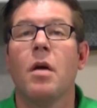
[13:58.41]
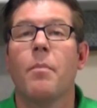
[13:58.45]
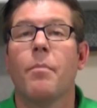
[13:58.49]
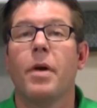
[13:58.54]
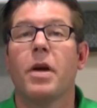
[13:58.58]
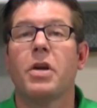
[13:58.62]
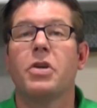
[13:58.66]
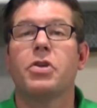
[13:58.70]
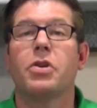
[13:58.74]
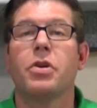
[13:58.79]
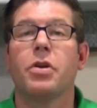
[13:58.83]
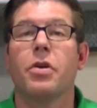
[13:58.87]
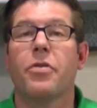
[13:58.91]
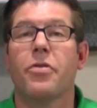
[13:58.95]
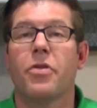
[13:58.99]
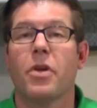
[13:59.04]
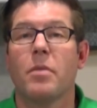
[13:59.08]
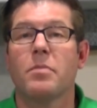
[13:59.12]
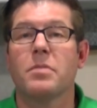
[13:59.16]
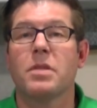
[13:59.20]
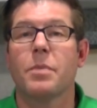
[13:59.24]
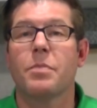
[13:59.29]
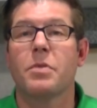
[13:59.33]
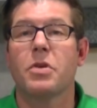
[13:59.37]
Make sure you
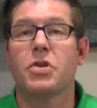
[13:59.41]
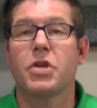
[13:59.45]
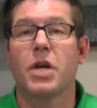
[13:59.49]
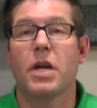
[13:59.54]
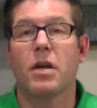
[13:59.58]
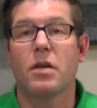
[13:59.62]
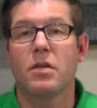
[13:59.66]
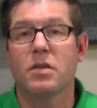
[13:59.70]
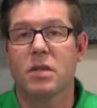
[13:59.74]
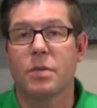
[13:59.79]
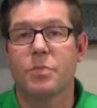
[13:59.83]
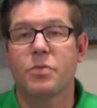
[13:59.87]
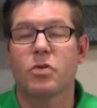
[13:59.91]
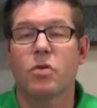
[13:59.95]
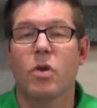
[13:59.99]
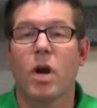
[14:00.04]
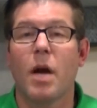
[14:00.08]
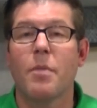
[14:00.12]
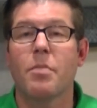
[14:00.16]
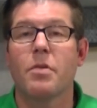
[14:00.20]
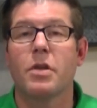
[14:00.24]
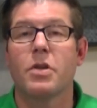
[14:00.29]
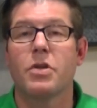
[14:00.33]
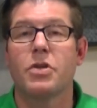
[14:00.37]
thumbs up the channel,
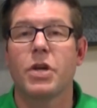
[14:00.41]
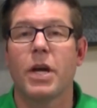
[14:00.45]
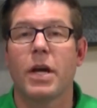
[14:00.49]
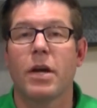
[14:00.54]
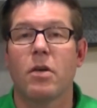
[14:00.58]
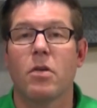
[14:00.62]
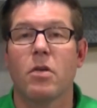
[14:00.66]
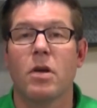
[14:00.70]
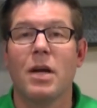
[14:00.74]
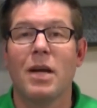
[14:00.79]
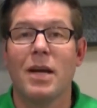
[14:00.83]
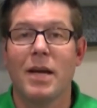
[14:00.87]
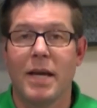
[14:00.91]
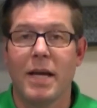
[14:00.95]
subscribe to the channel,